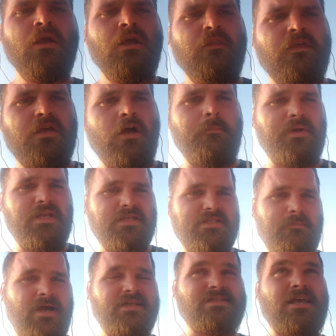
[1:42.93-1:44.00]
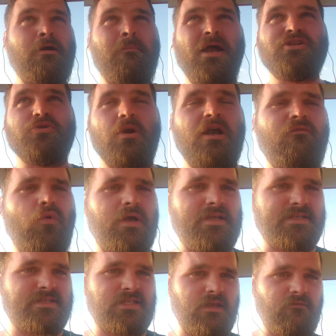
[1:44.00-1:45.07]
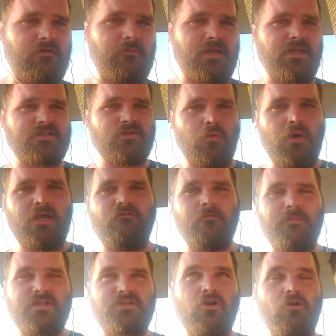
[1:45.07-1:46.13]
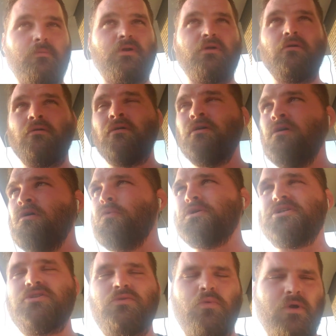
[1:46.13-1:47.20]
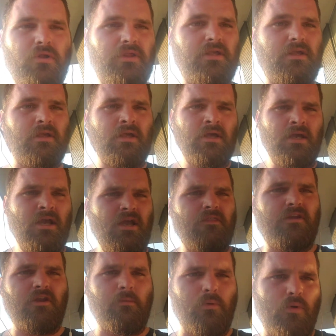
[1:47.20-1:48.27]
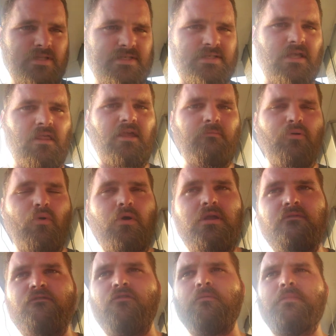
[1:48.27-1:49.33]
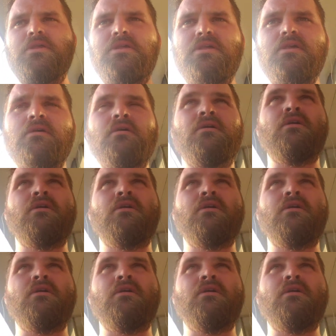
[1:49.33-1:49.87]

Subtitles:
the company's in my town. My driveway is 7 minutes away from the terminal, which is really the number one selling point for me.